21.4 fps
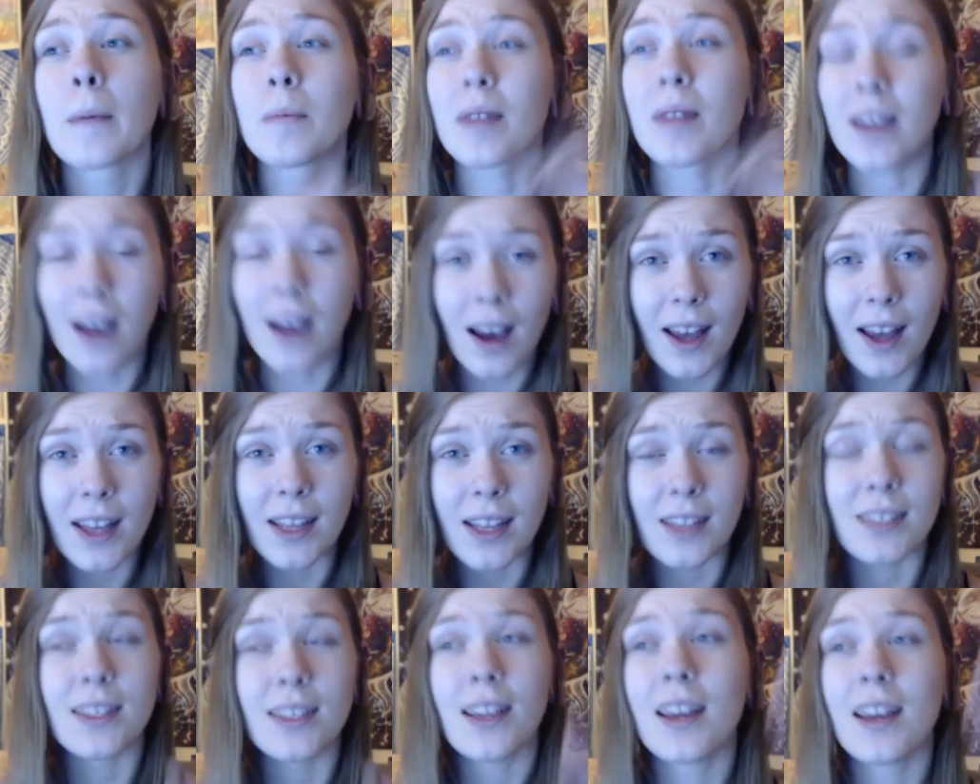
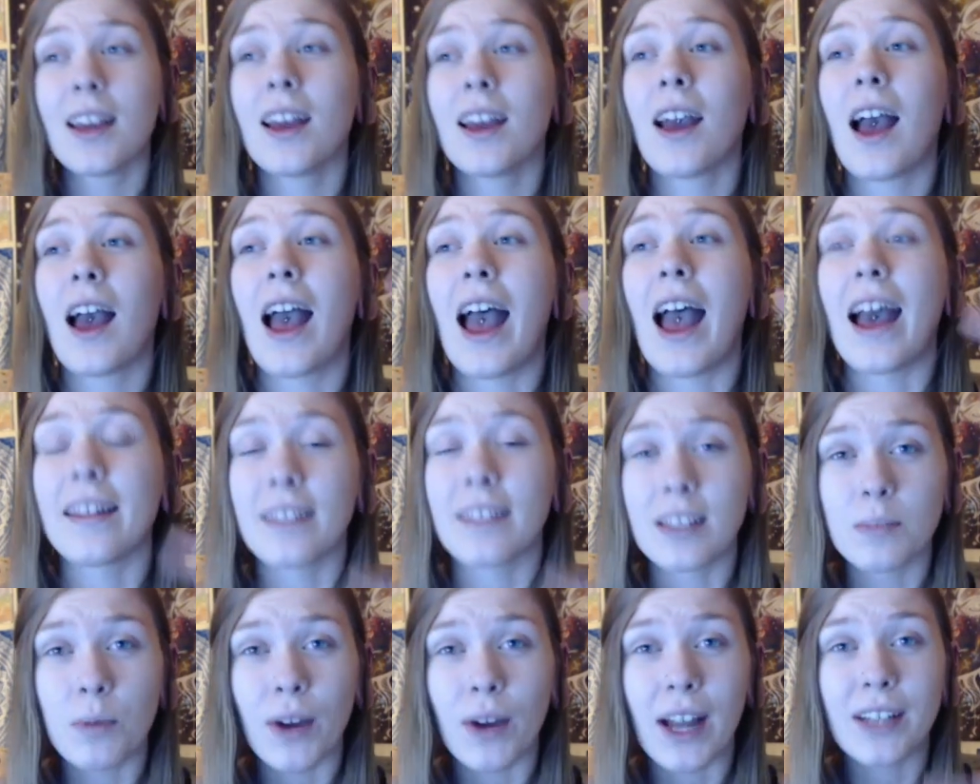because at
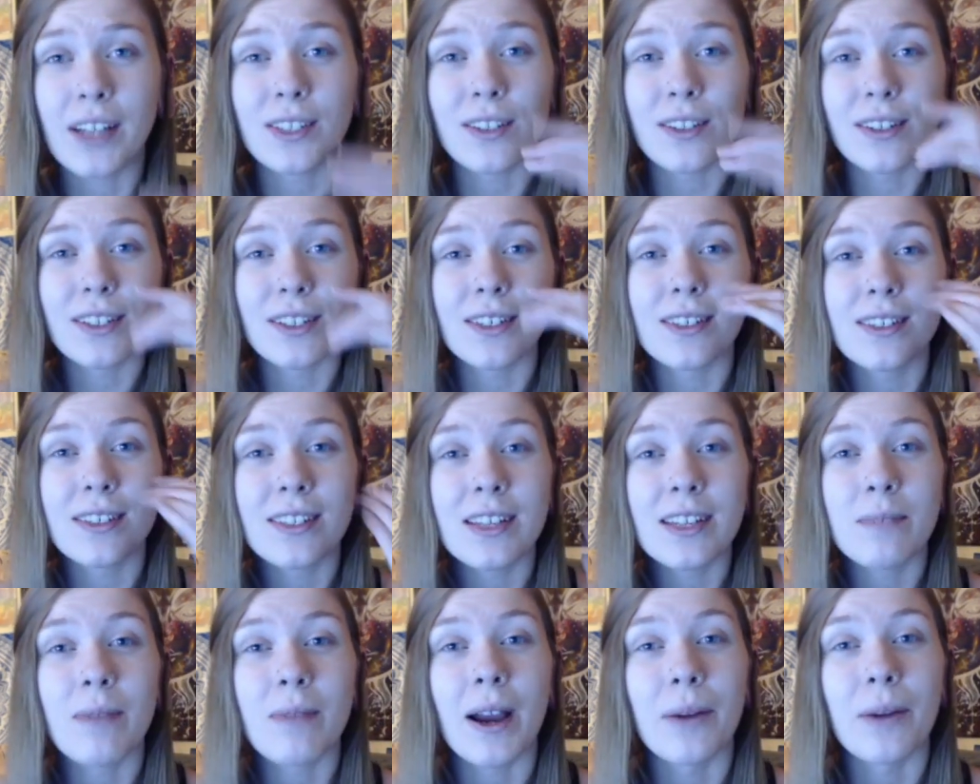this point I started to
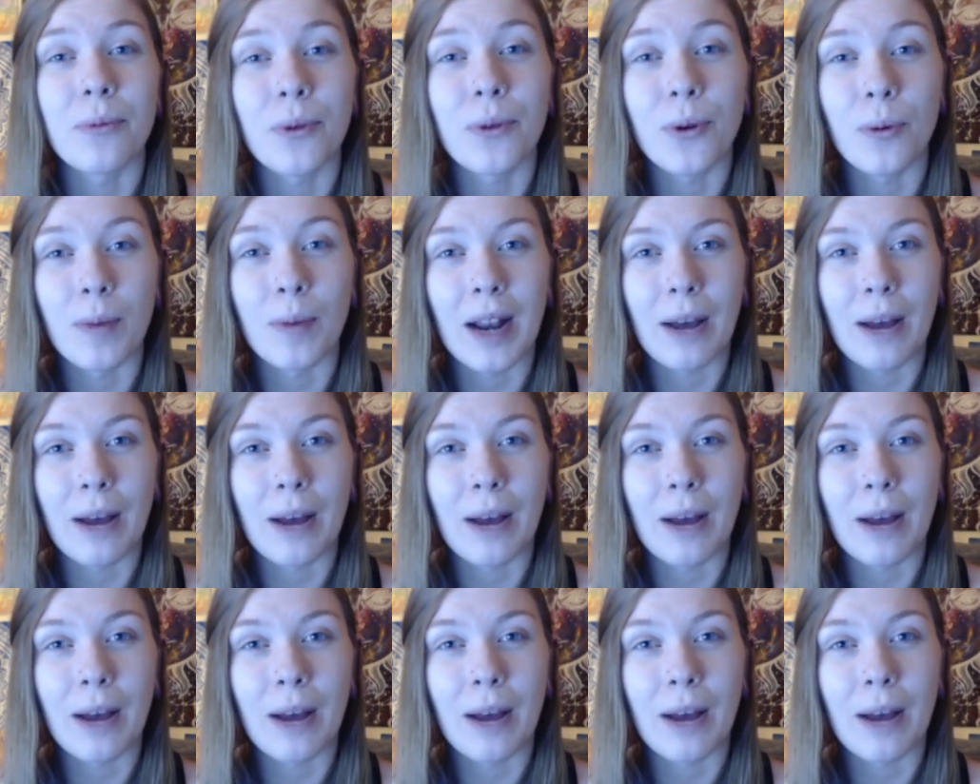see my room,